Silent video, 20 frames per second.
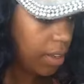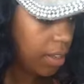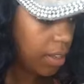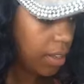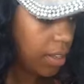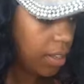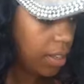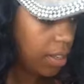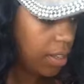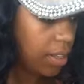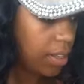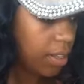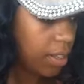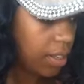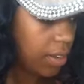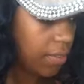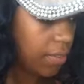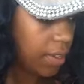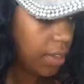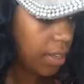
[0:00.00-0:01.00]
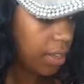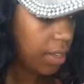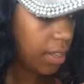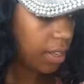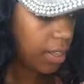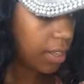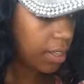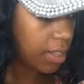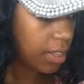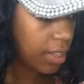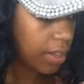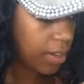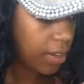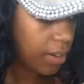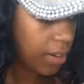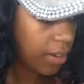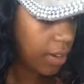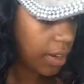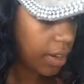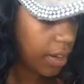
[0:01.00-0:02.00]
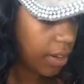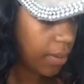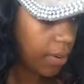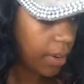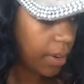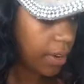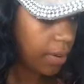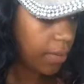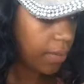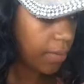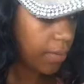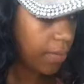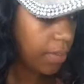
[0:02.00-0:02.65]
Uh, let's see if I can get this up. Okay, here we go.